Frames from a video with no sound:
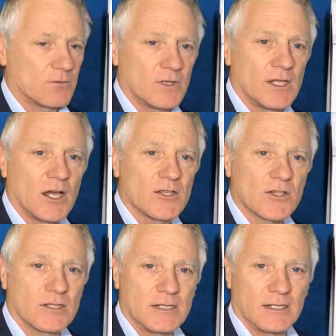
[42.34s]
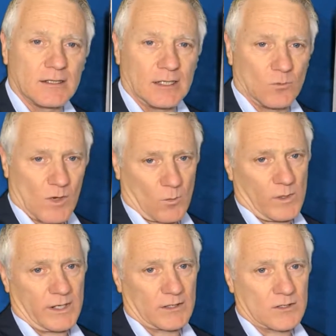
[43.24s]
videos I did in One
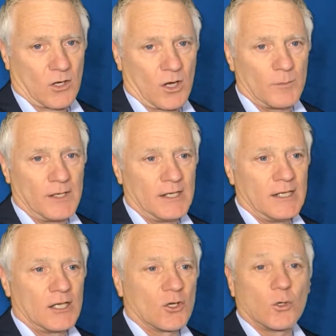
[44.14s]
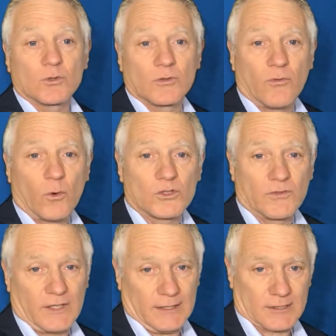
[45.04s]
Week at a Time called The Four
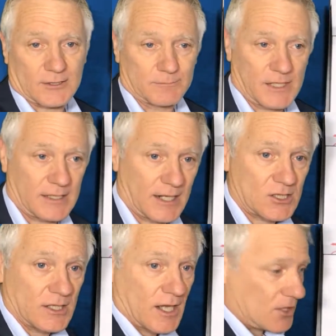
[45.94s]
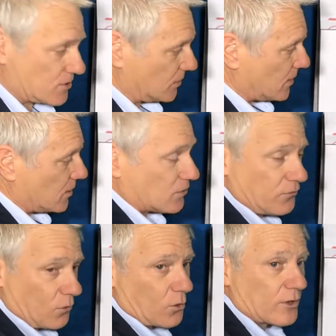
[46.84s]
Spheres. And it actually goes into those
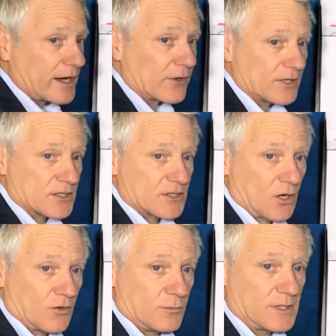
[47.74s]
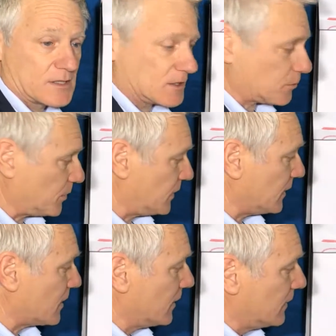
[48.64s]
four areas of business,
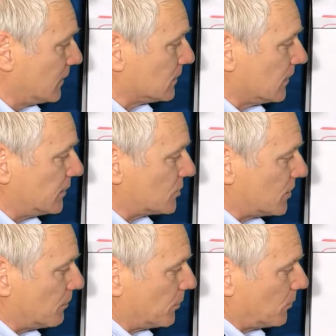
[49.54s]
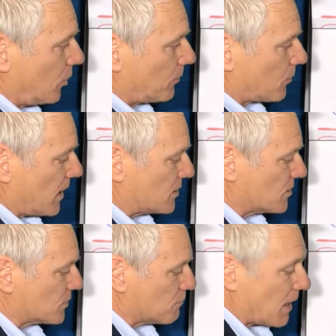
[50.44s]
being leadership,
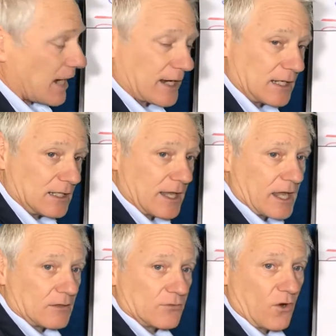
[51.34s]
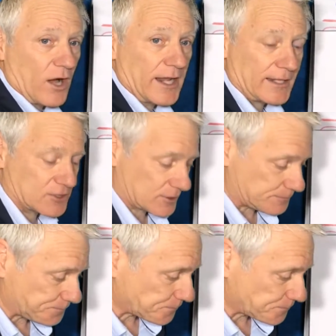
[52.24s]
operations, marketing and finance.